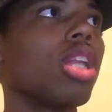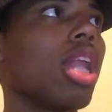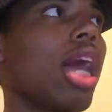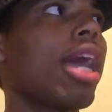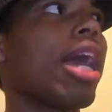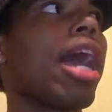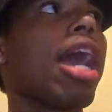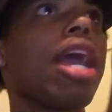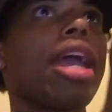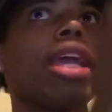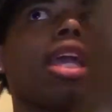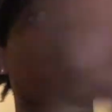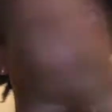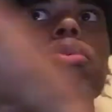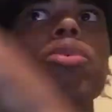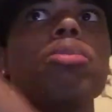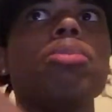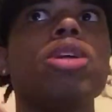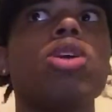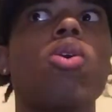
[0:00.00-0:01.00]
like, hey, can
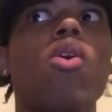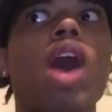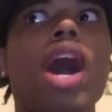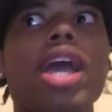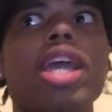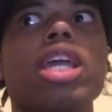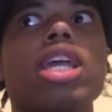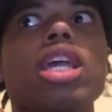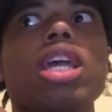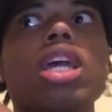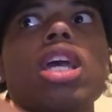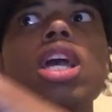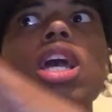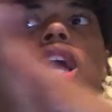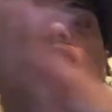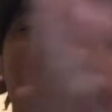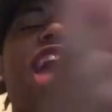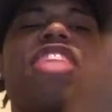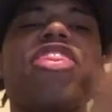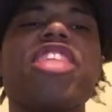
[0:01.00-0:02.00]
we be quiet?
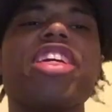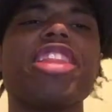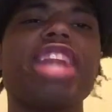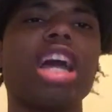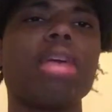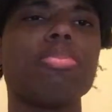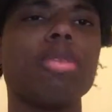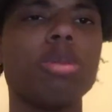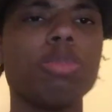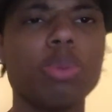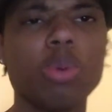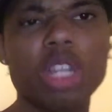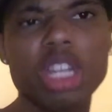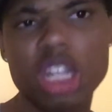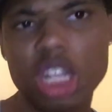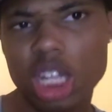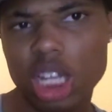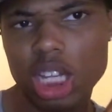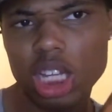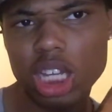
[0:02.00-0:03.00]
And then, like, people would
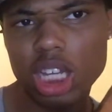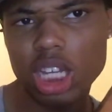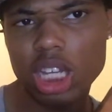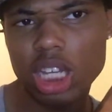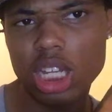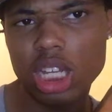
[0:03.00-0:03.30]
look,